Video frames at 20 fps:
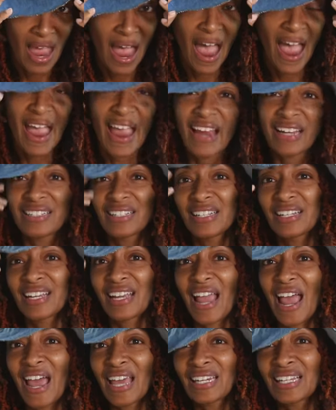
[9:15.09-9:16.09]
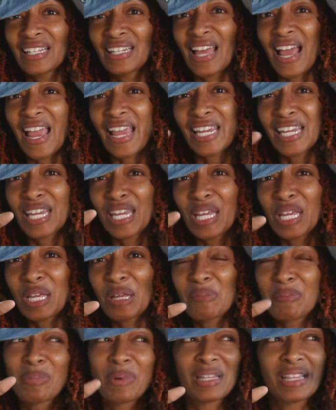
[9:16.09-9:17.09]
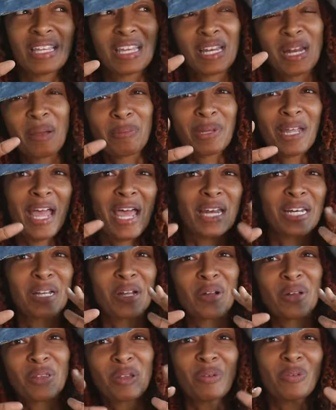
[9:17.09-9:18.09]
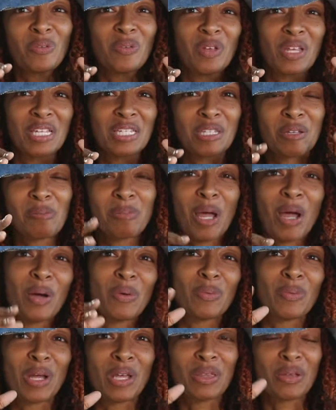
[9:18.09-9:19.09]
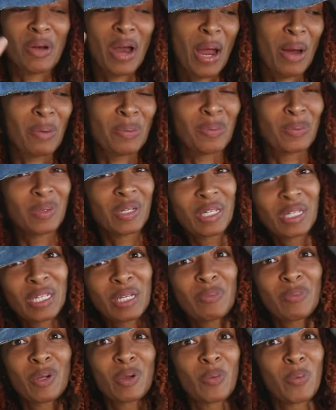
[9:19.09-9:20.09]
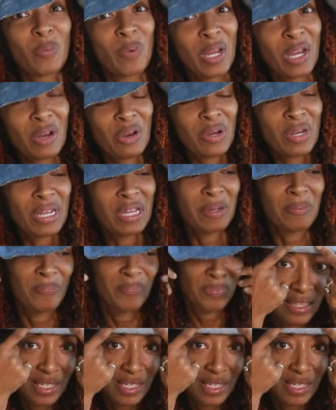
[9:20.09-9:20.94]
I actually kind of like it, but then I'm kind of on the fence about whether I really will wear it.